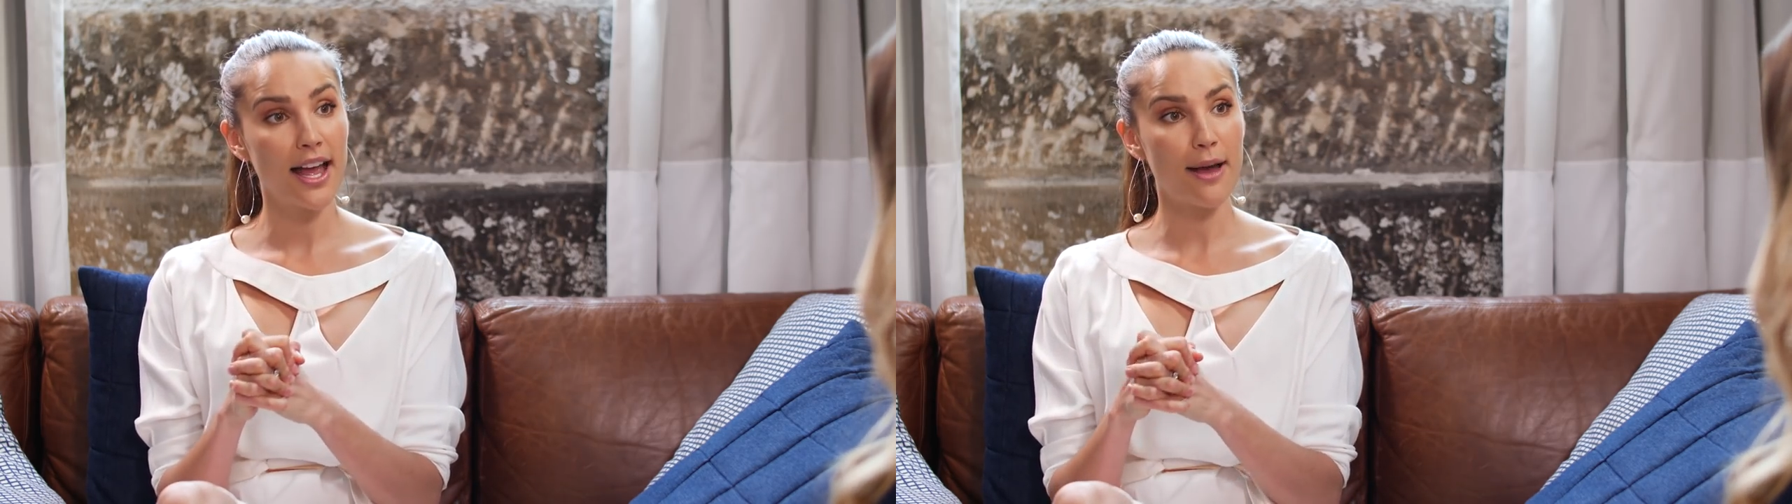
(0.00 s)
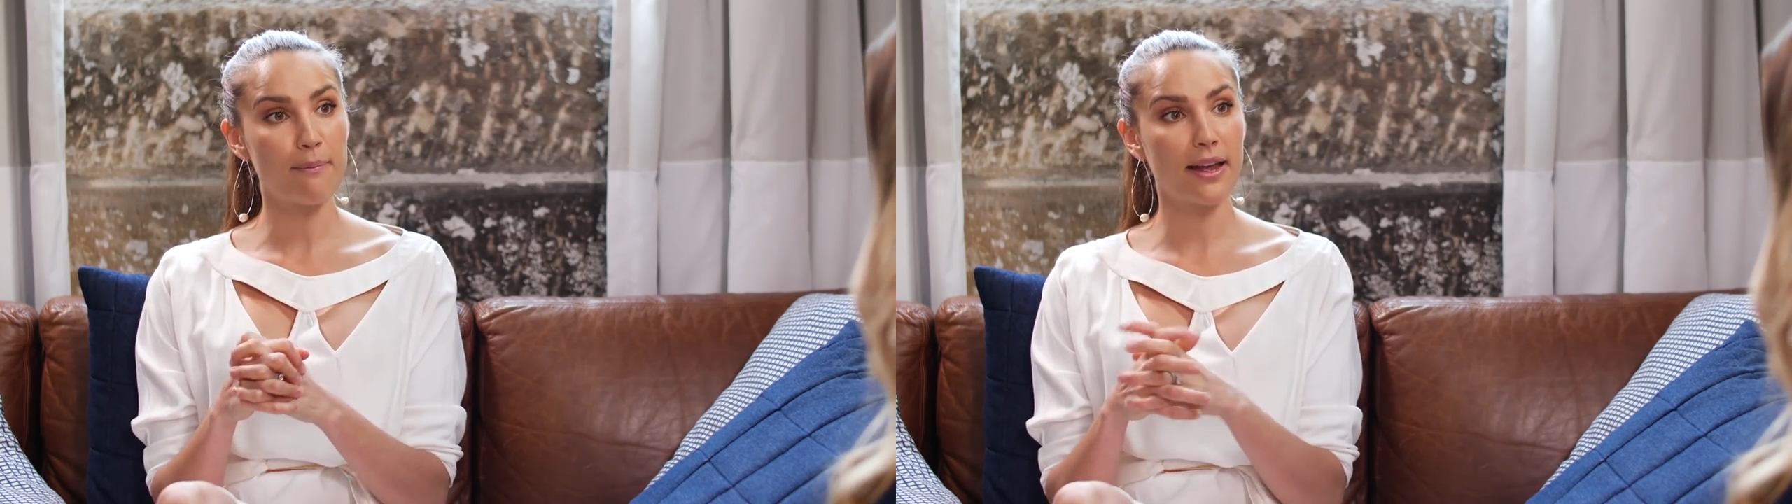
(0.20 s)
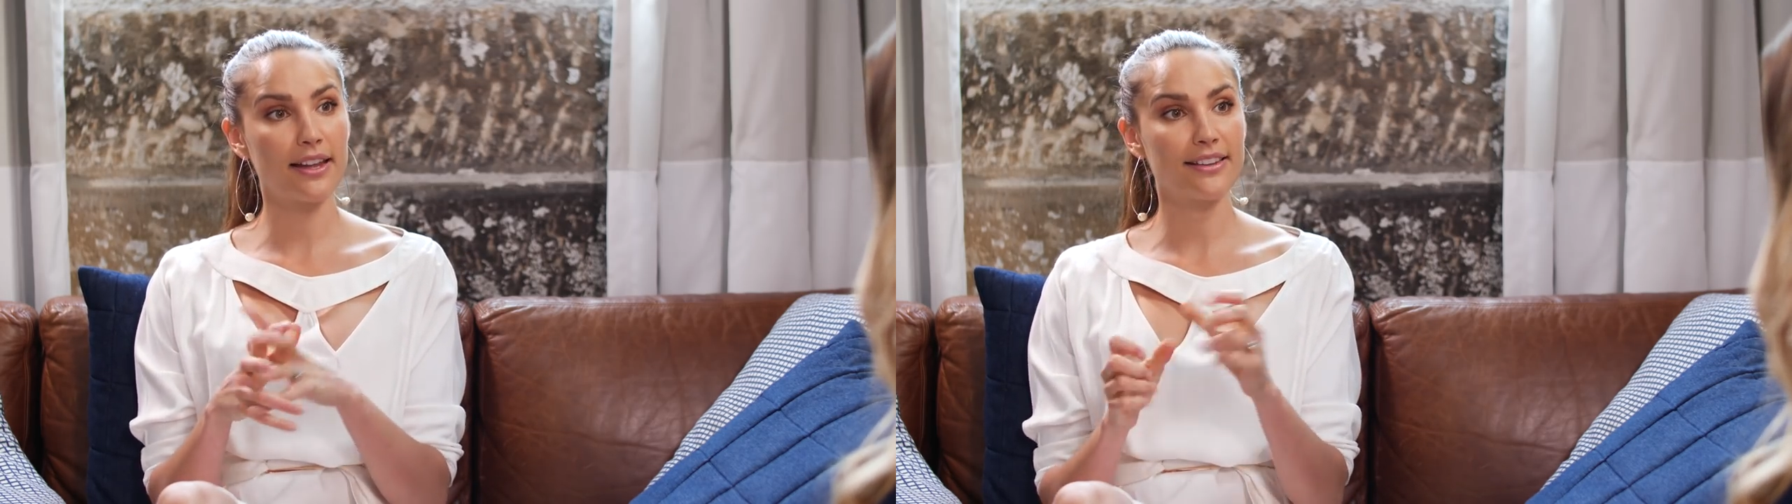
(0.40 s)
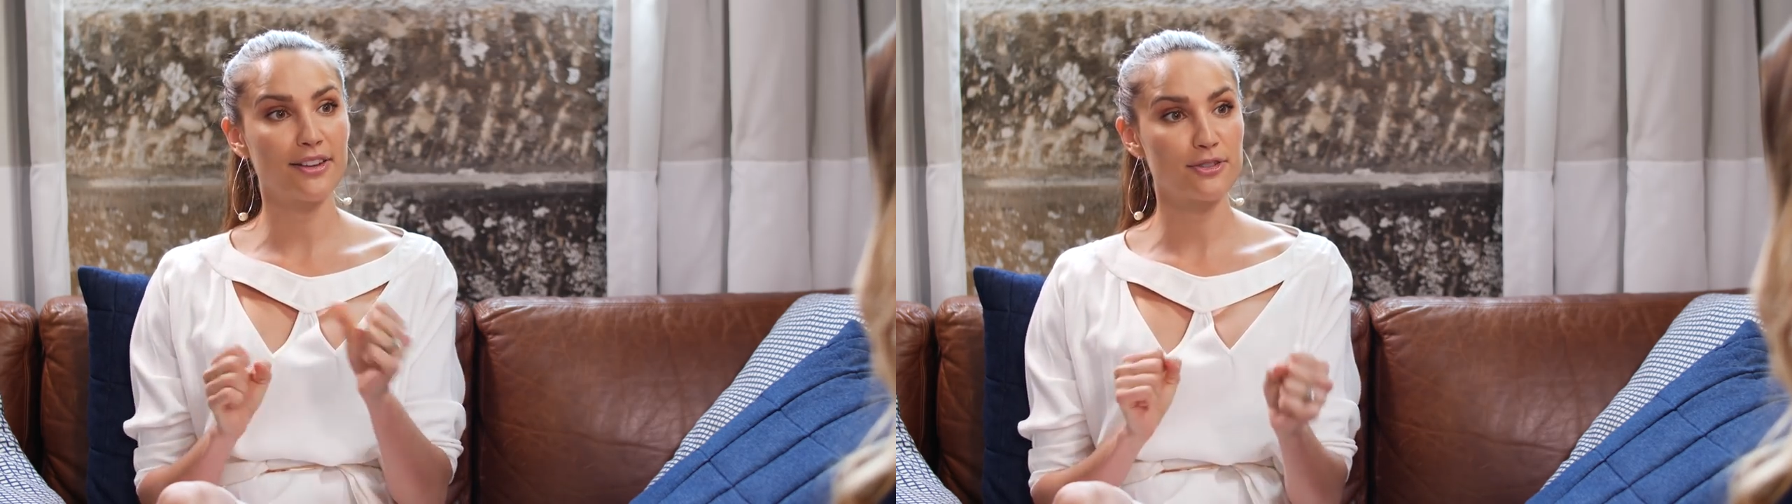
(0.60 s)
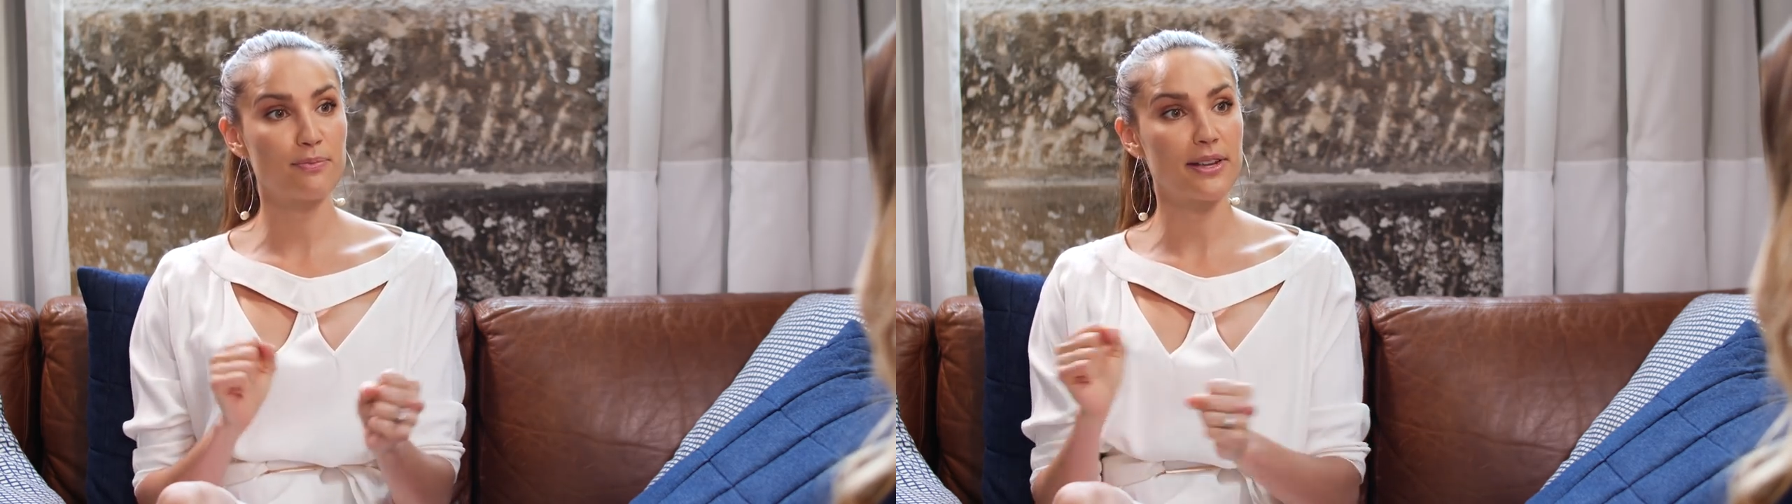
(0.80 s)
and making
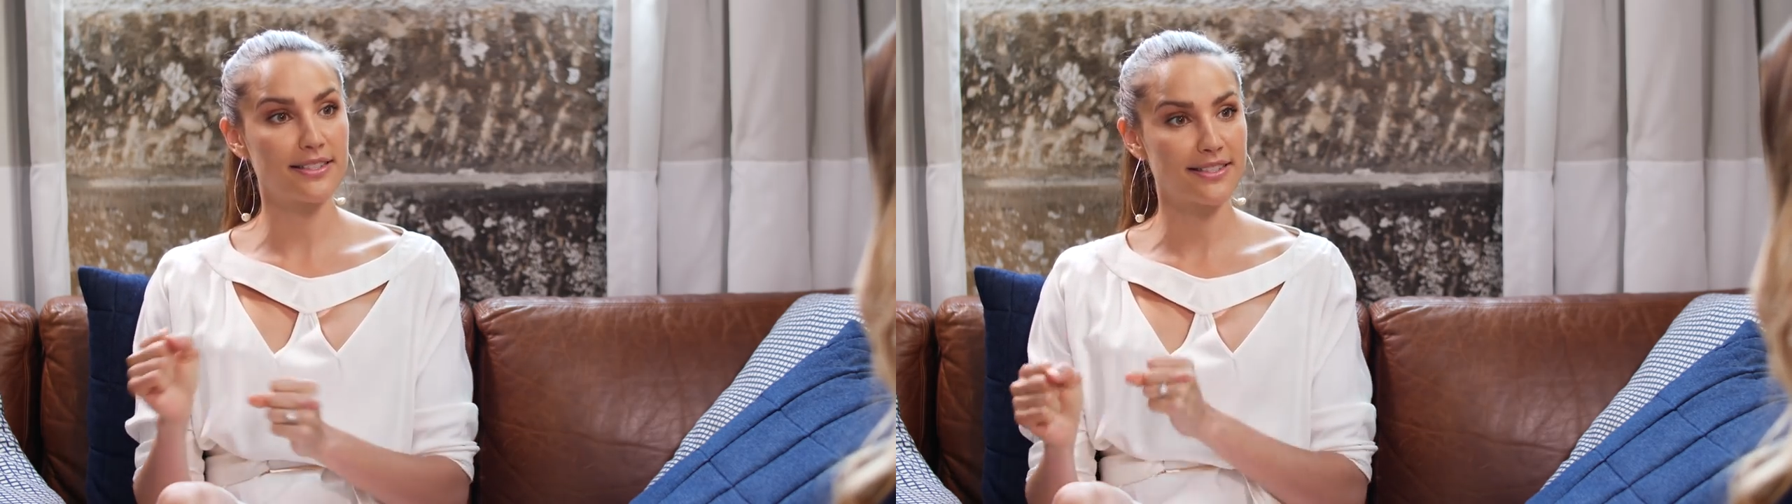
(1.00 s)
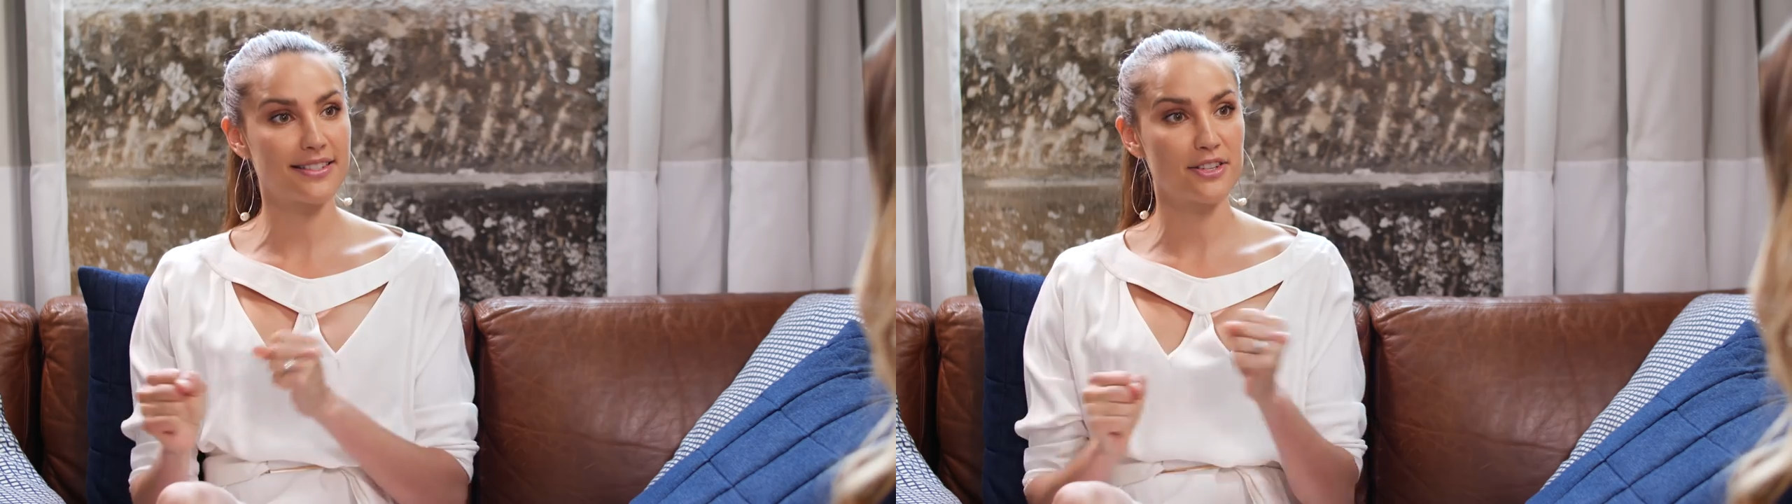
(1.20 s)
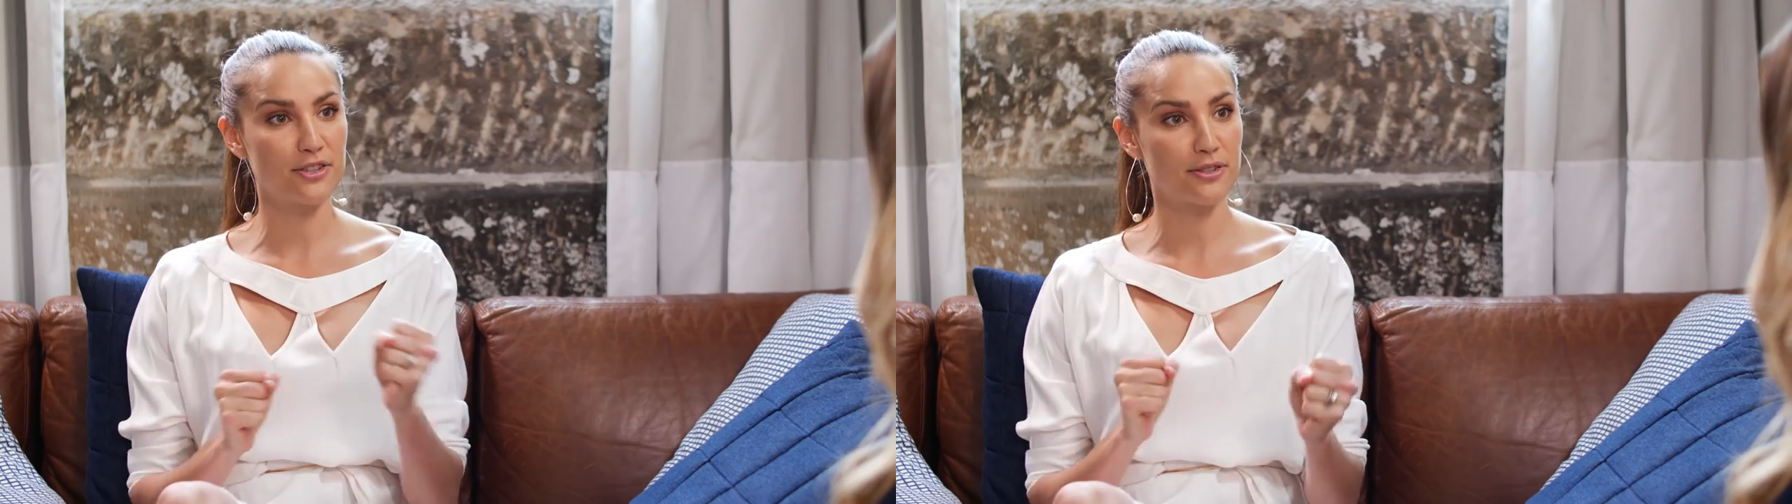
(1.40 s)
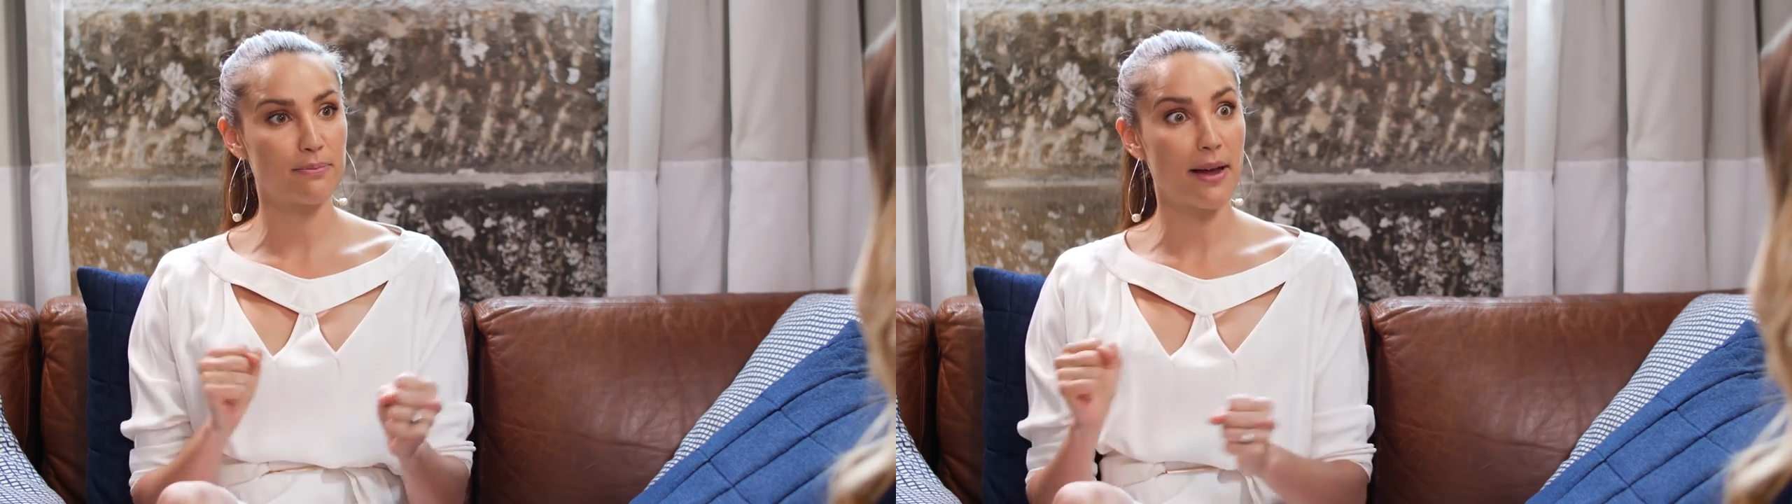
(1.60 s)
those best decisions